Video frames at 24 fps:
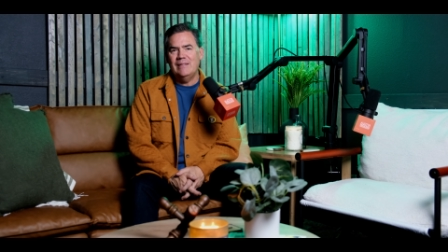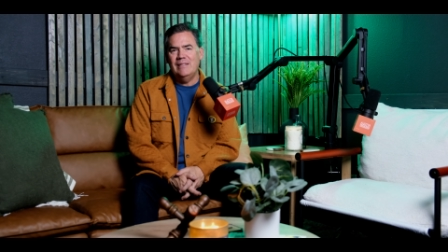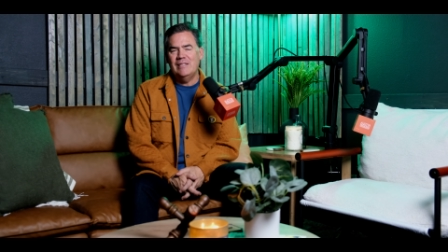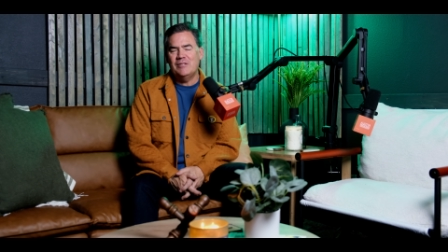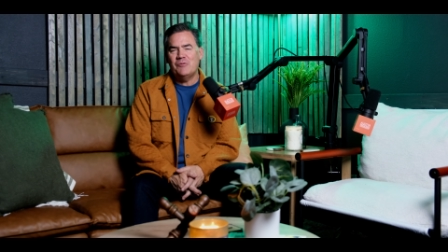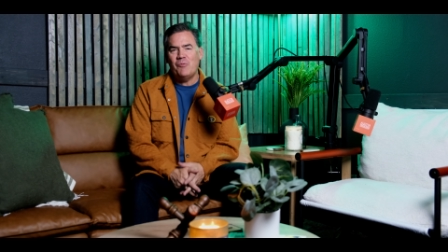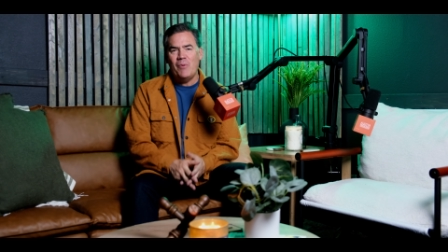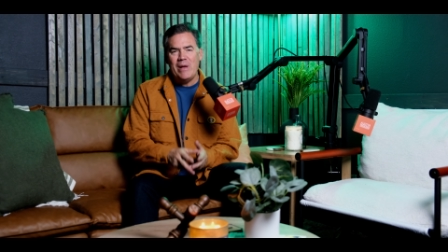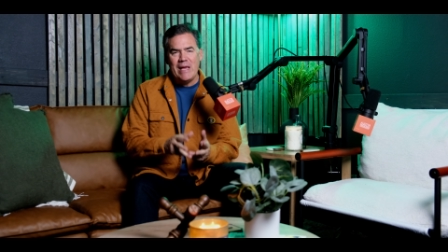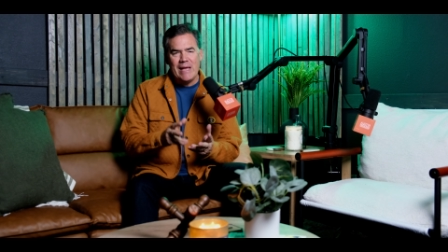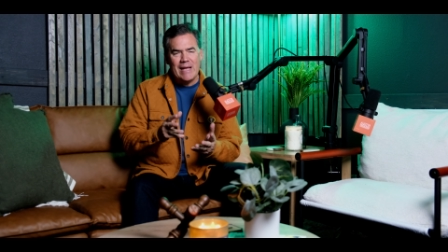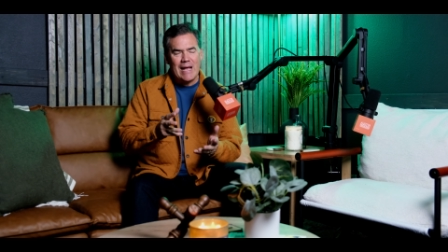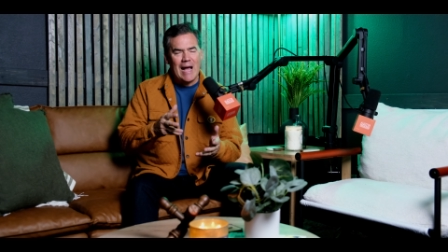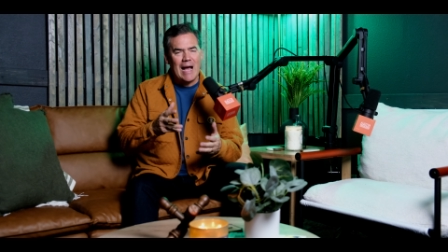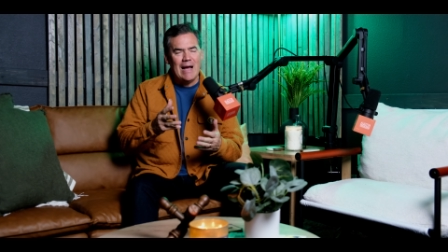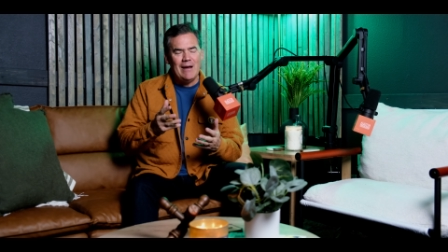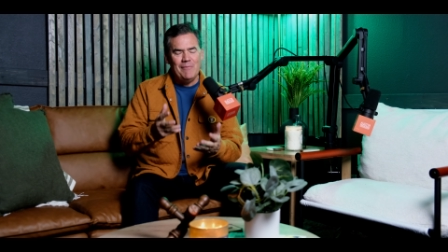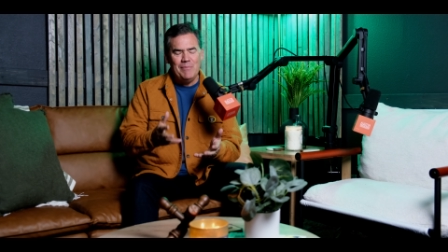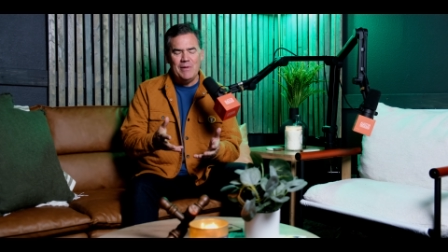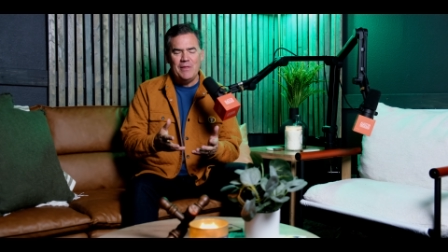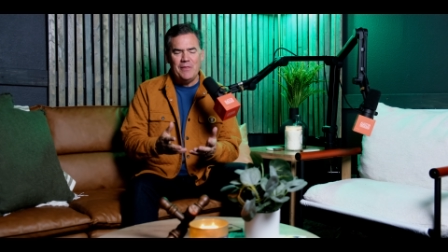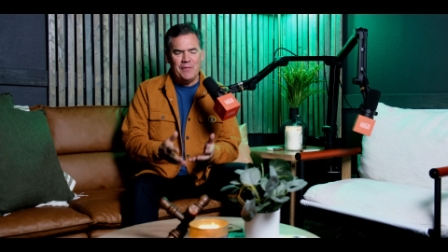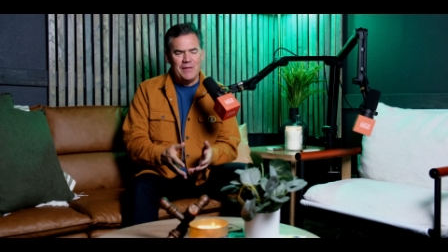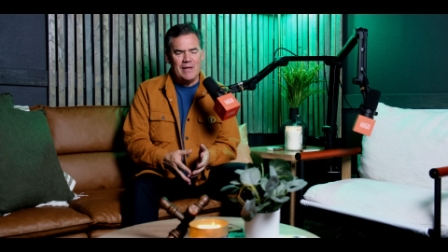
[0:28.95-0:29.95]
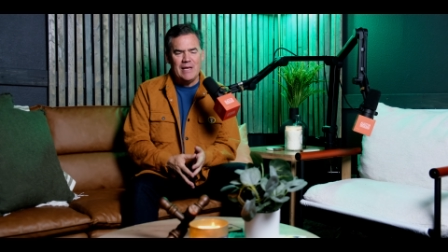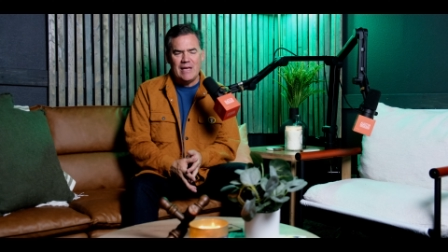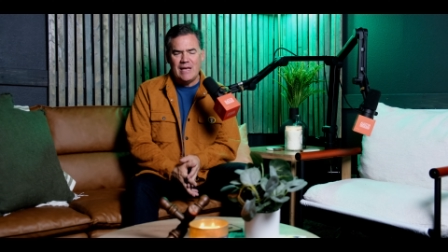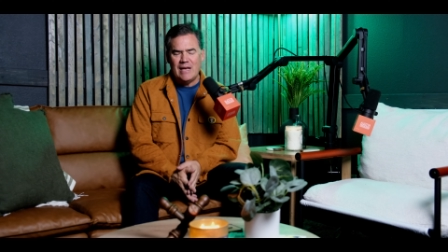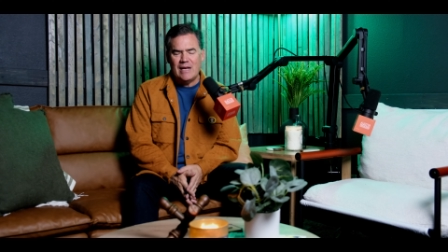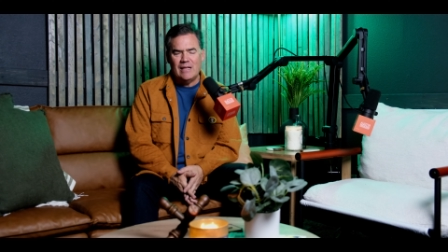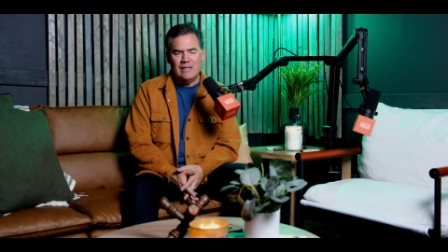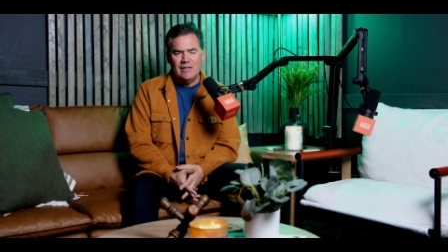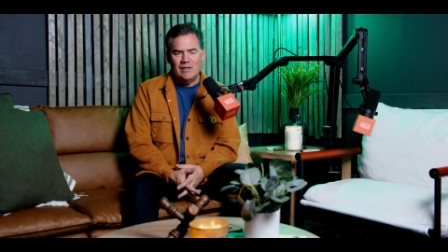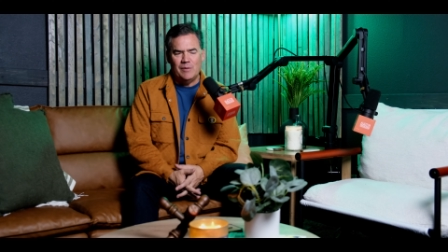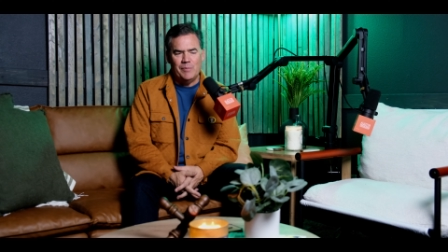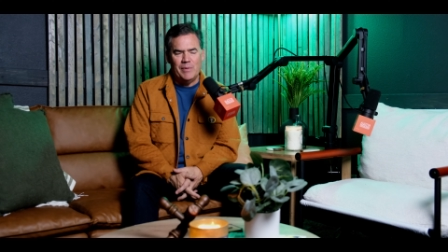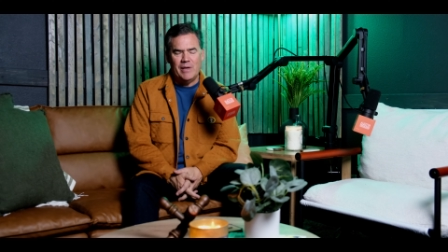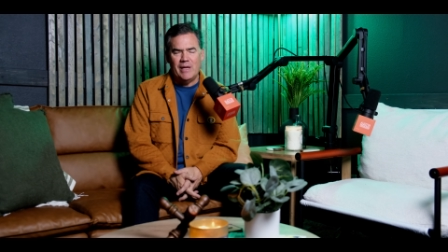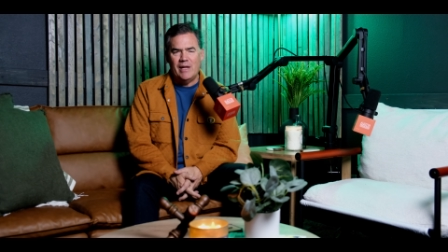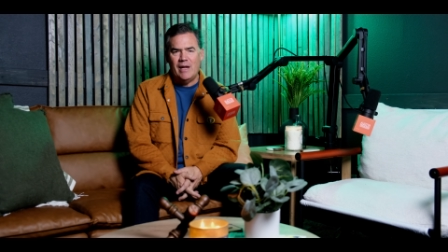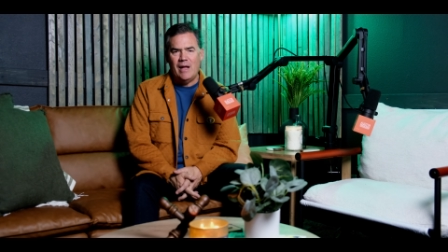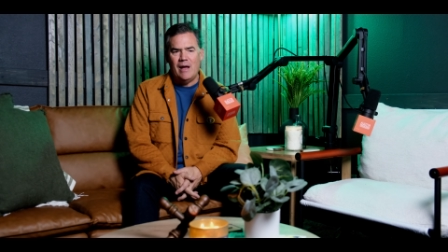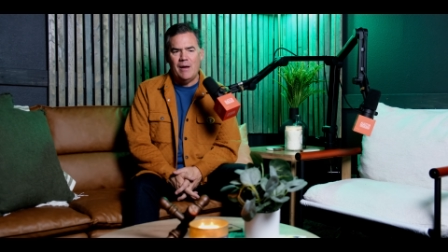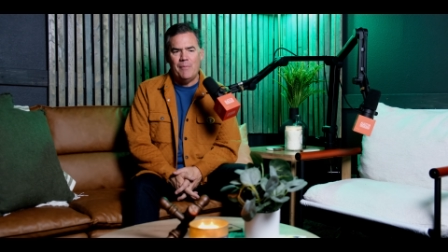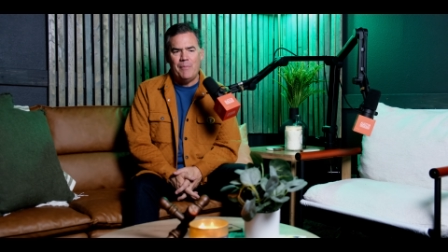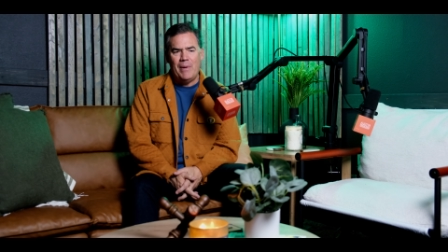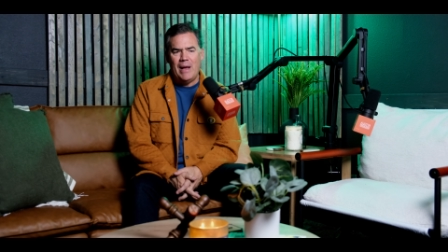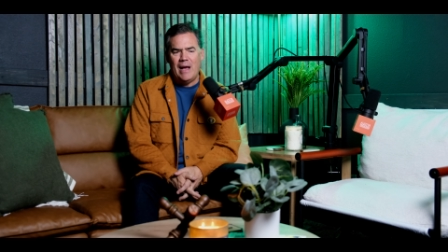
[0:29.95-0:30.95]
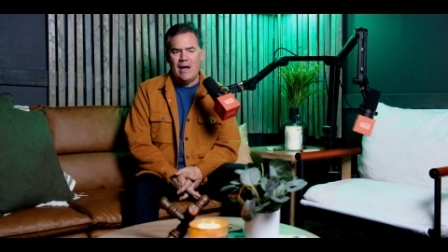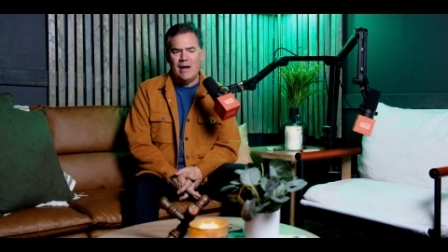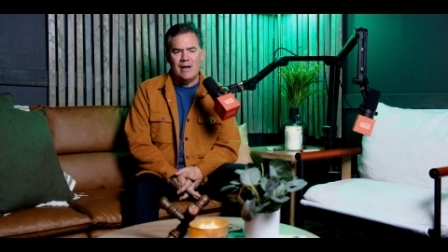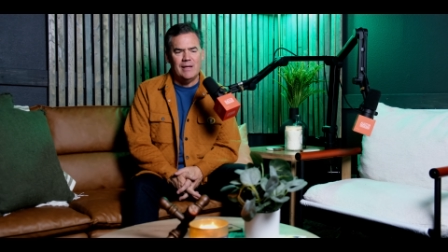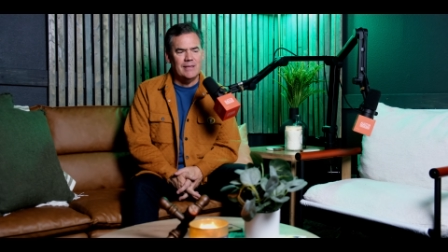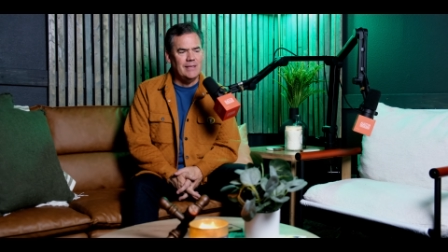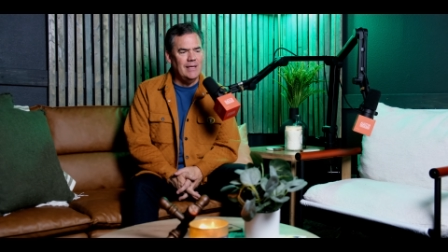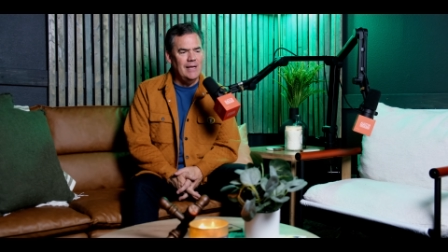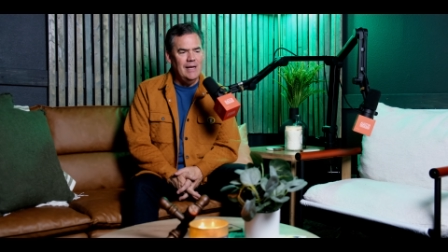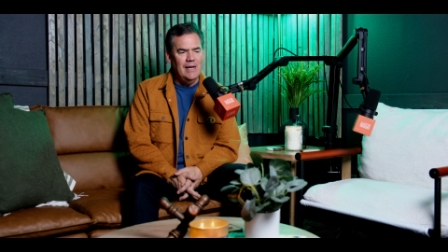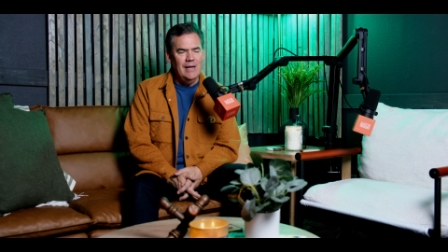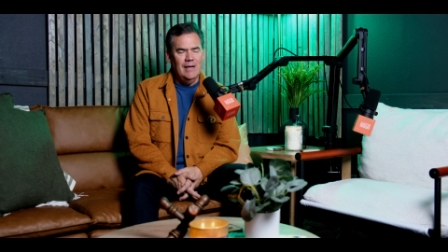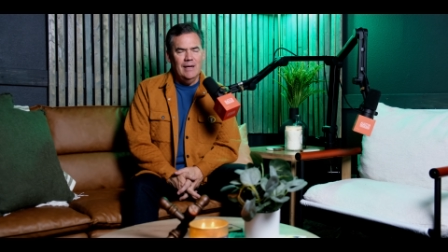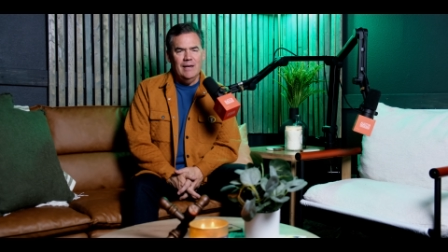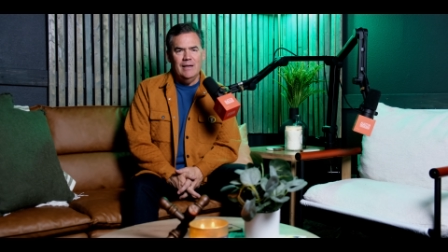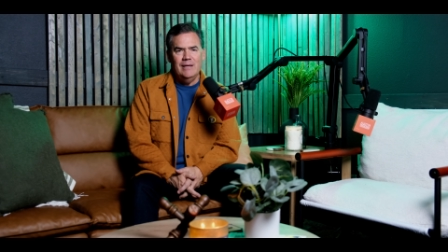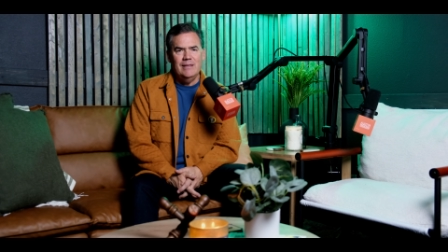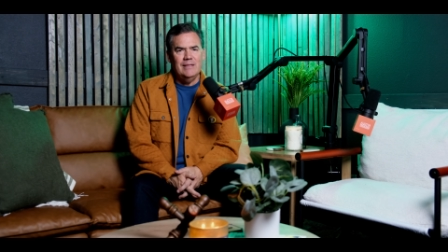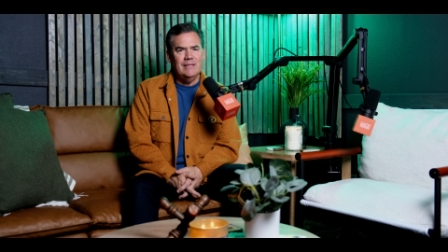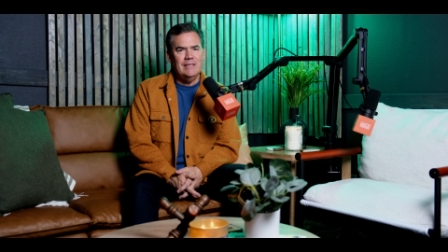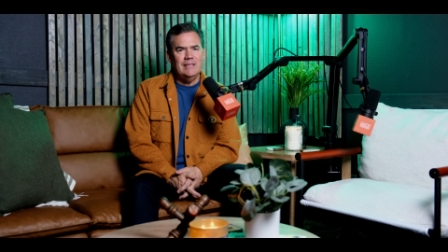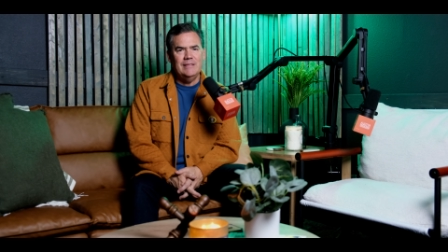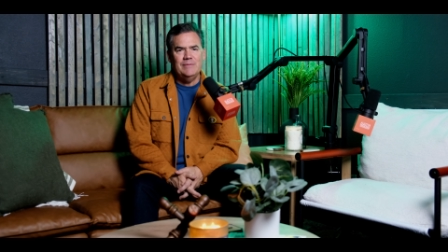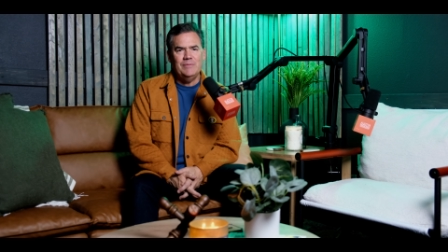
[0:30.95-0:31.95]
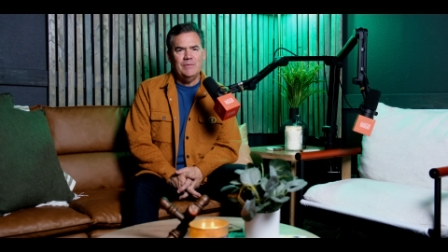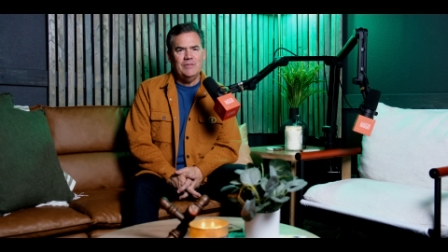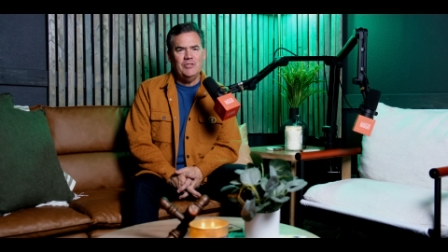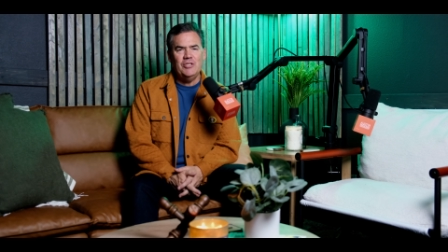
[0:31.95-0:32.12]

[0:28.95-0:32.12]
this week, I've been thinking a little bit about uh,